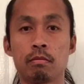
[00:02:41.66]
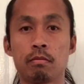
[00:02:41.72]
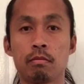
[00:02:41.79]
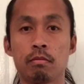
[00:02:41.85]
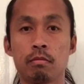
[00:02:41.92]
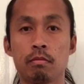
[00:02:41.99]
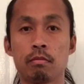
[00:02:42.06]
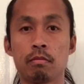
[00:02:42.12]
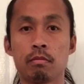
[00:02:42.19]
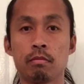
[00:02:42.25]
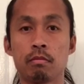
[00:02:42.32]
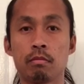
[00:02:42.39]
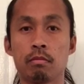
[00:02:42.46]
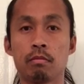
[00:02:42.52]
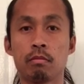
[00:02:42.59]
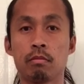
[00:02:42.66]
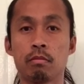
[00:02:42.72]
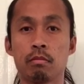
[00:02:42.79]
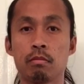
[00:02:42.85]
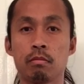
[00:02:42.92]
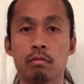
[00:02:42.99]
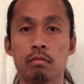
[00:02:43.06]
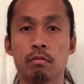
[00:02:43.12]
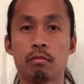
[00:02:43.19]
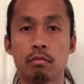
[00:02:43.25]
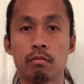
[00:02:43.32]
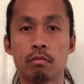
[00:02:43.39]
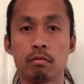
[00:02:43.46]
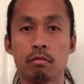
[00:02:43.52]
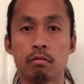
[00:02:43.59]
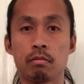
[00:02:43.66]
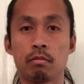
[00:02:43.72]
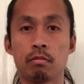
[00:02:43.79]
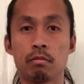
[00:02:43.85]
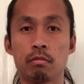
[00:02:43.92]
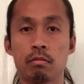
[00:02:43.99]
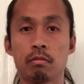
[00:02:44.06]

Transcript: Nobody speaks.